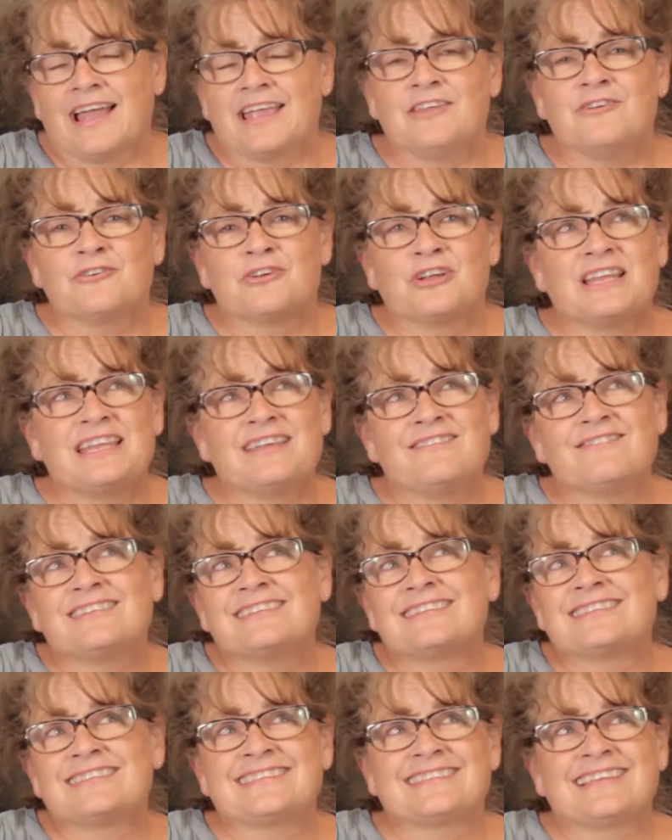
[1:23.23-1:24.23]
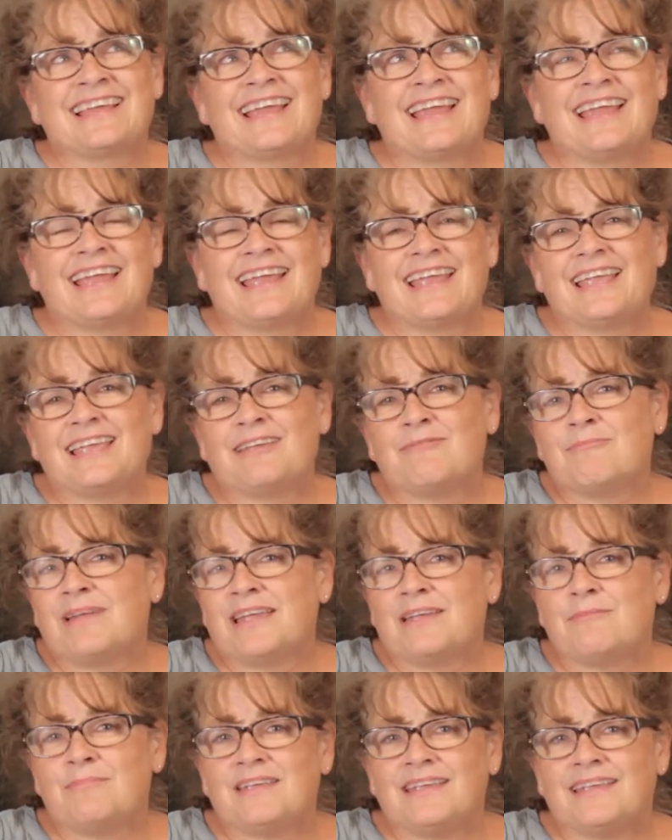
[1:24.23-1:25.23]
you could even say
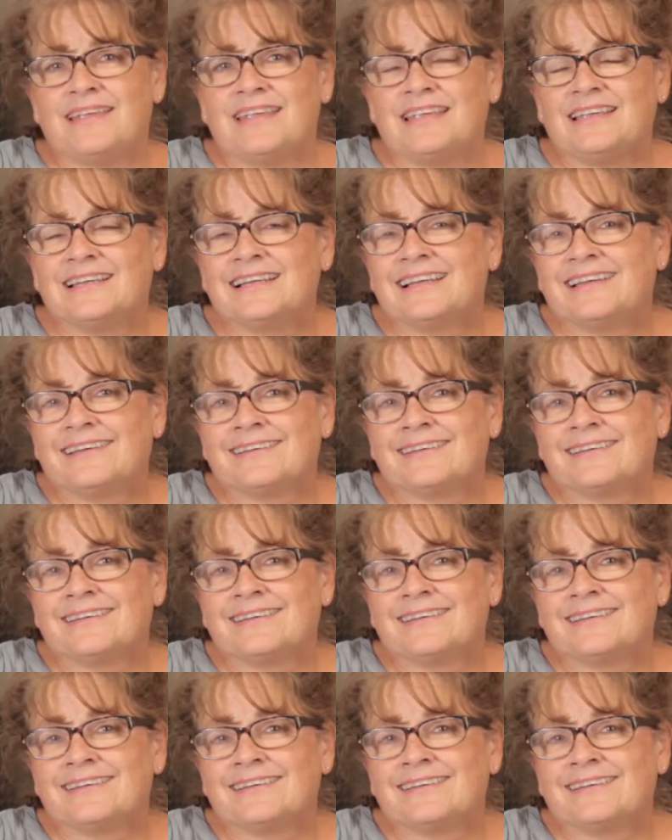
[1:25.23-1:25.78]
maybe